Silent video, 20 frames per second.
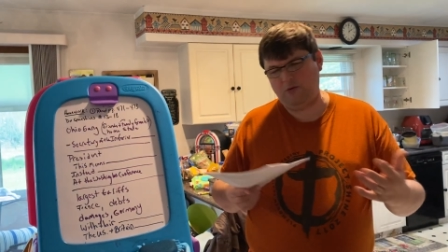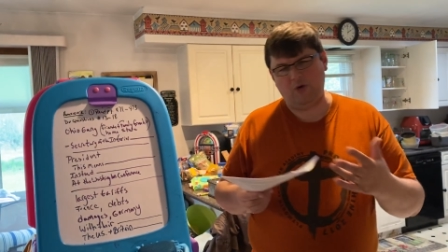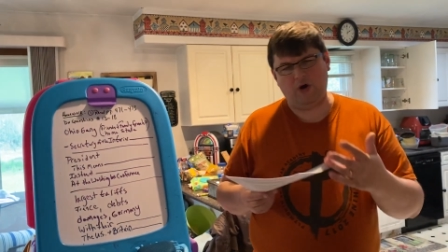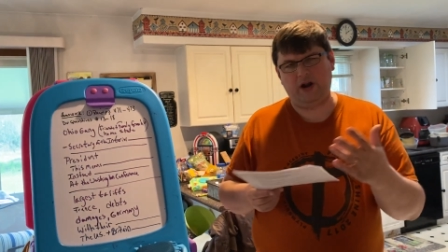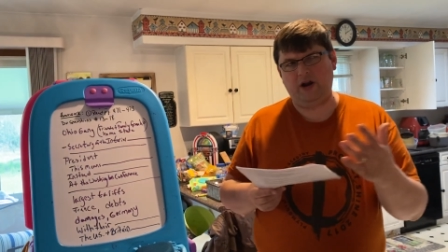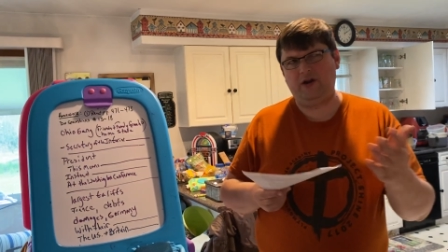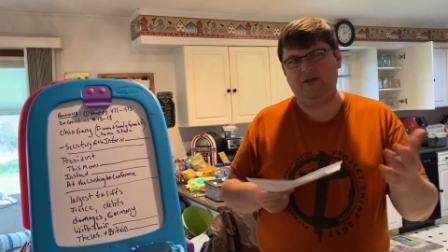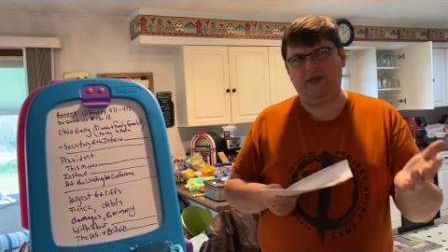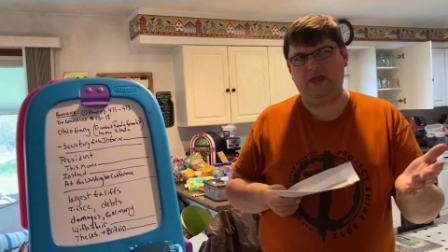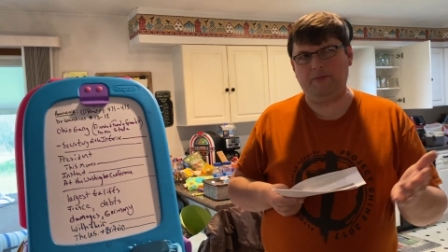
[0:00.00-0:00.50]

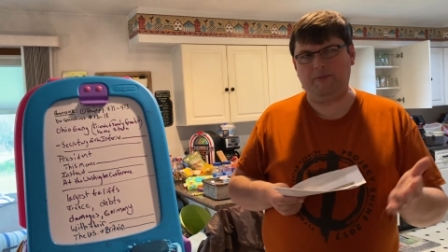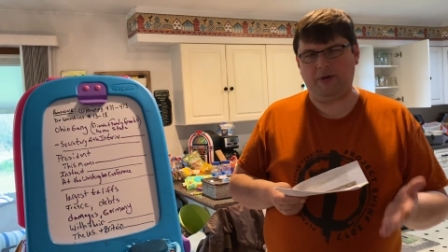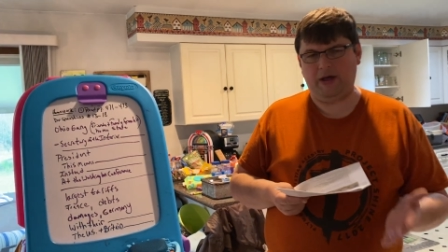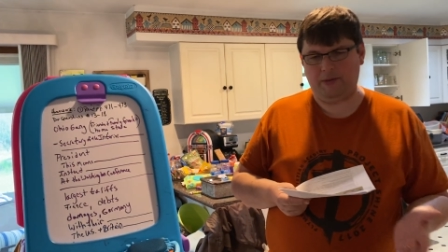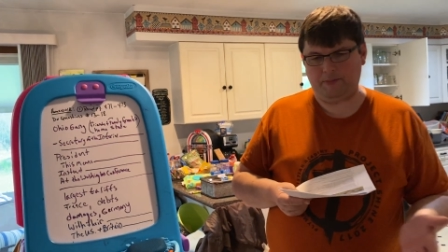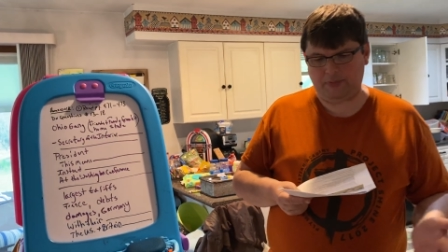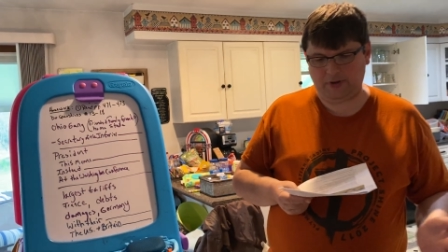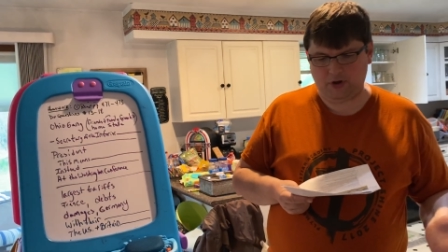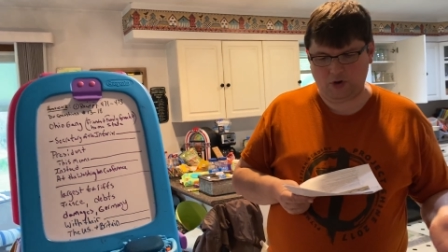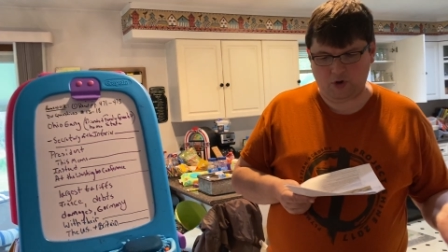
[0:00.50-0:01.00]
what are they
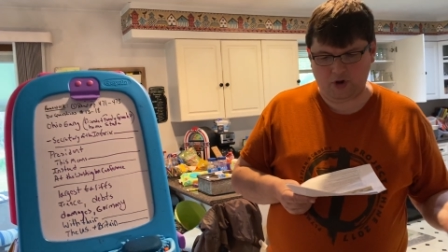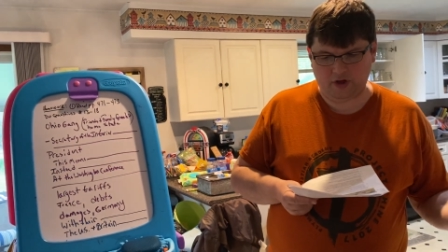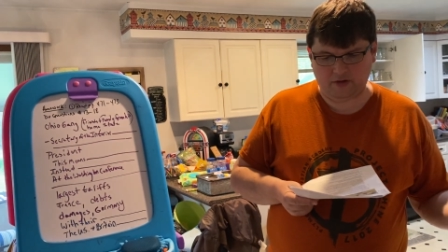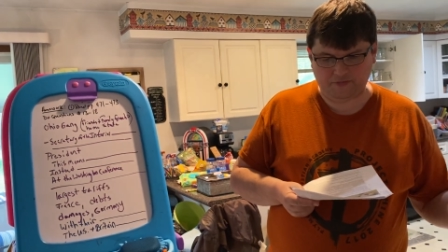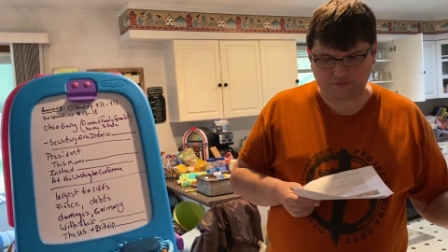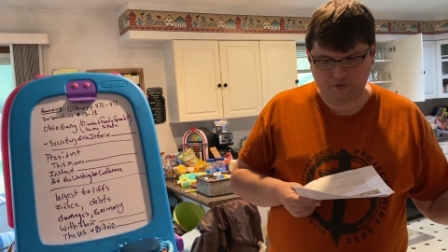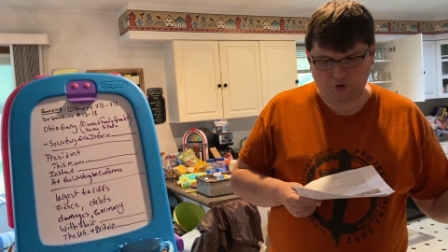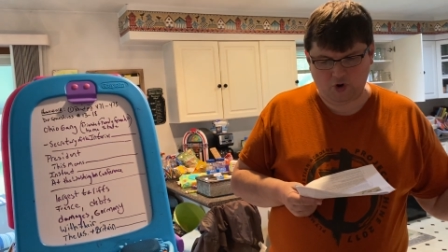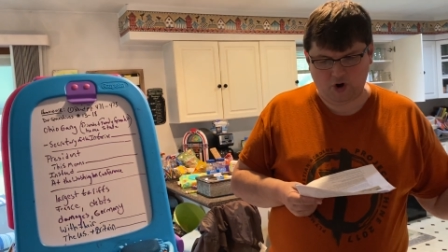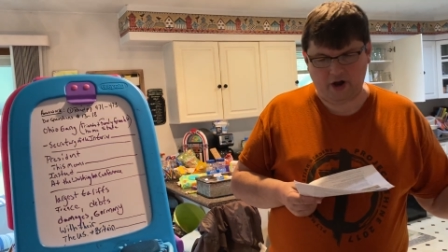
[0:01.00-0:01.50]
pumping oil
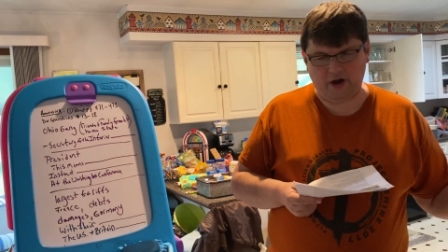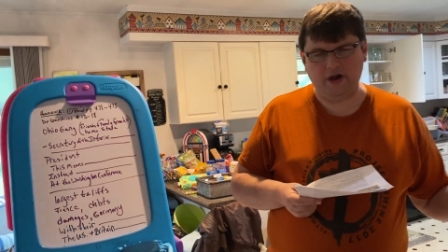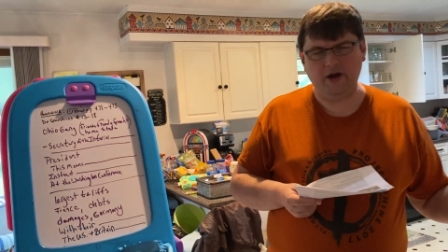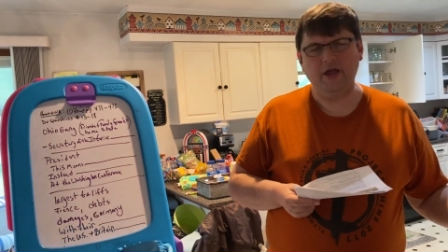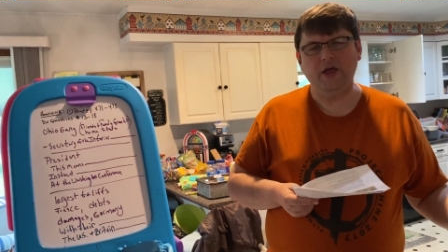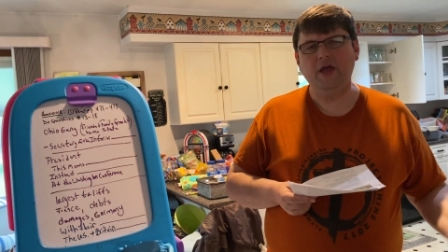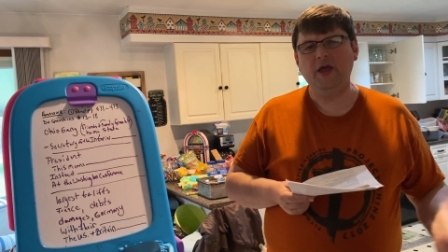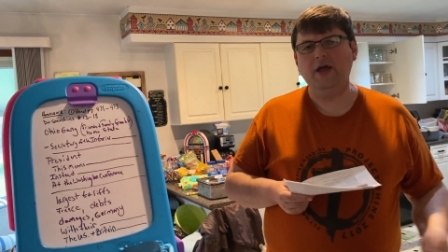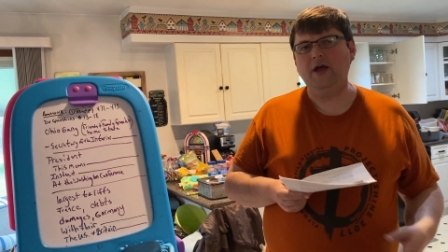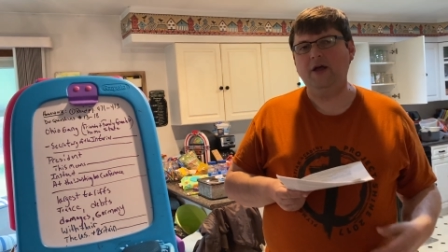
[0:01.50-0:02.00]
for?
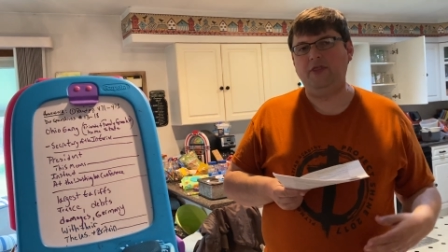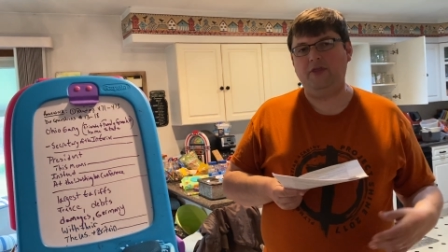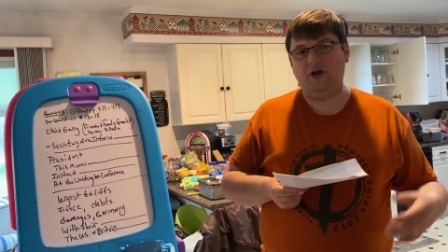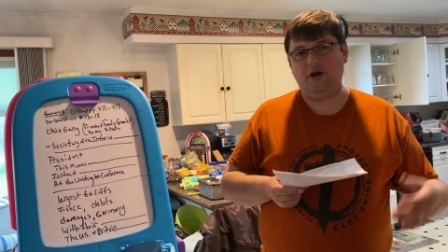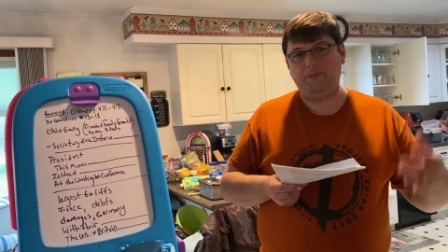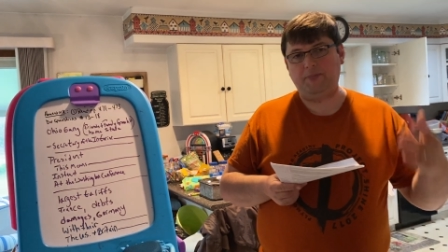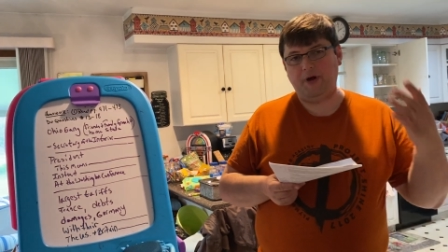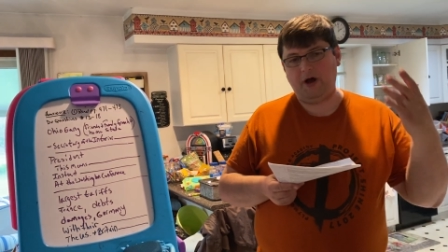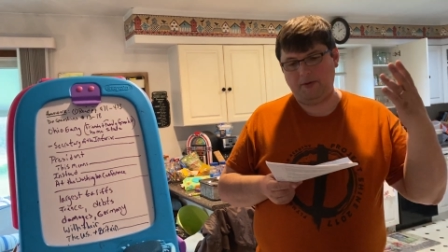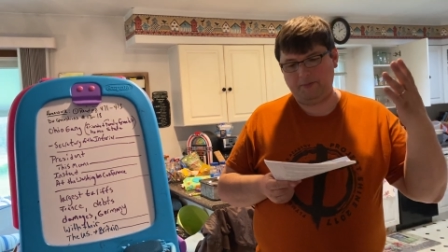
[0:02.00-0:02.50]

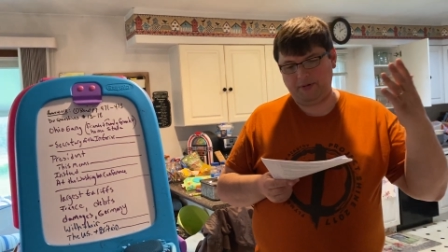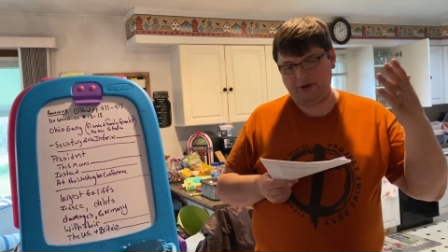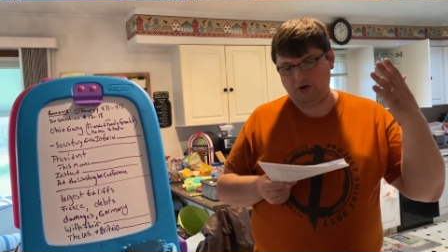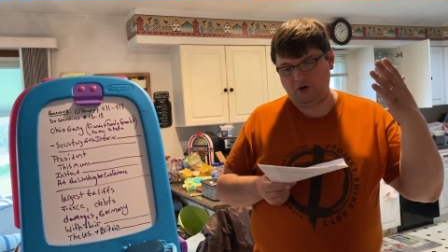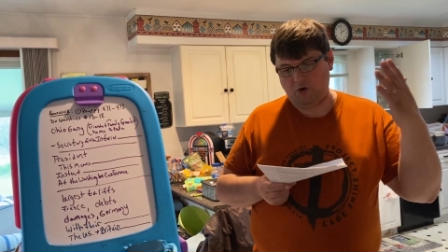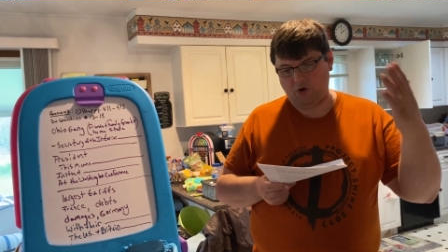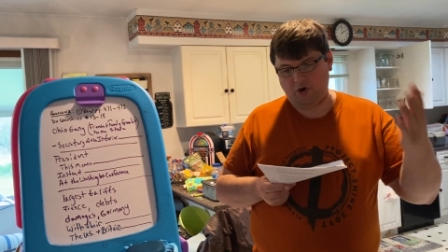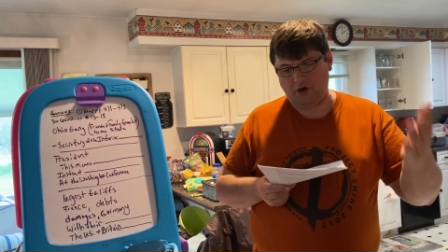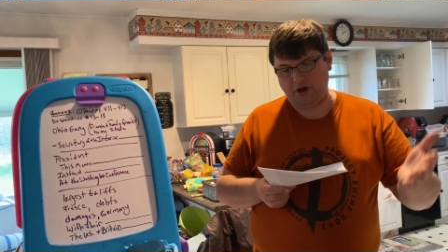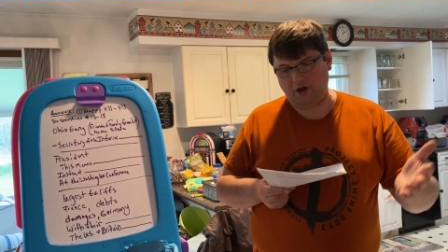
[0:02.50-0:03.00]
They're pumping
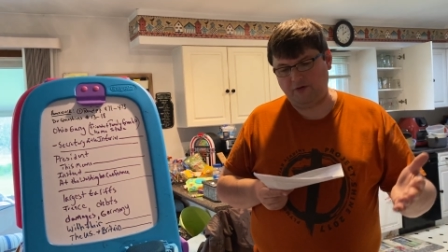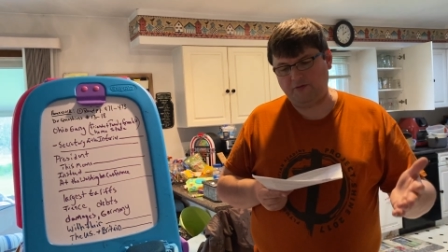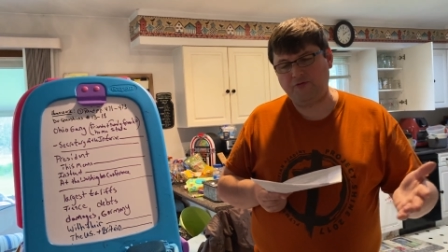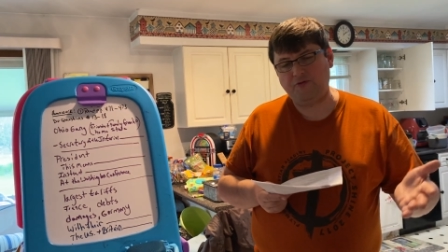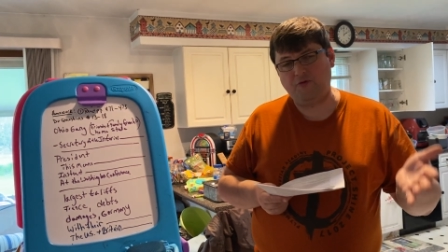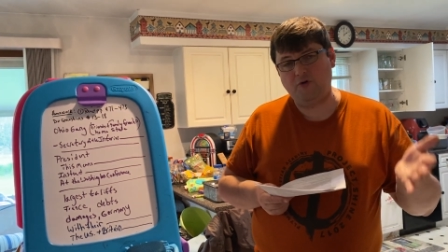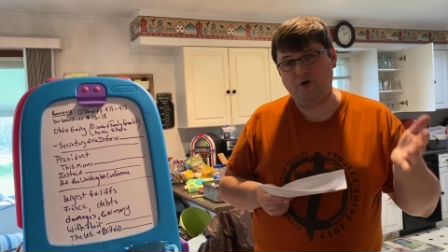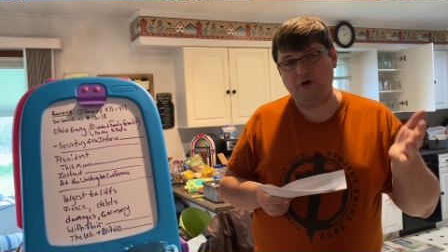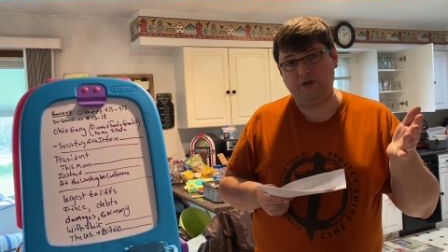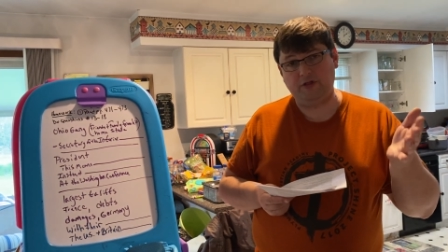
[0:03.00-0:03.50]
oil
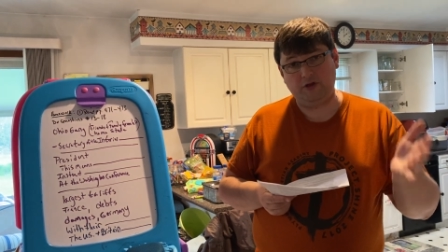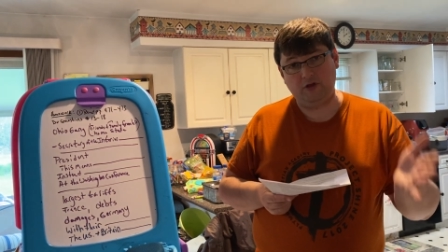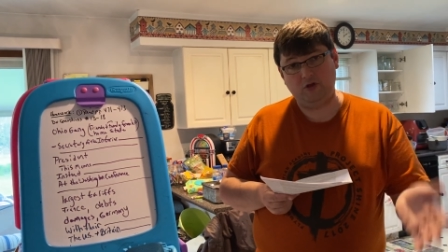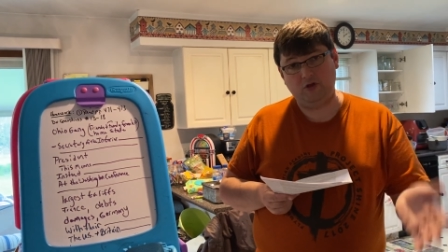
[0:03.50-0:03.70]
for the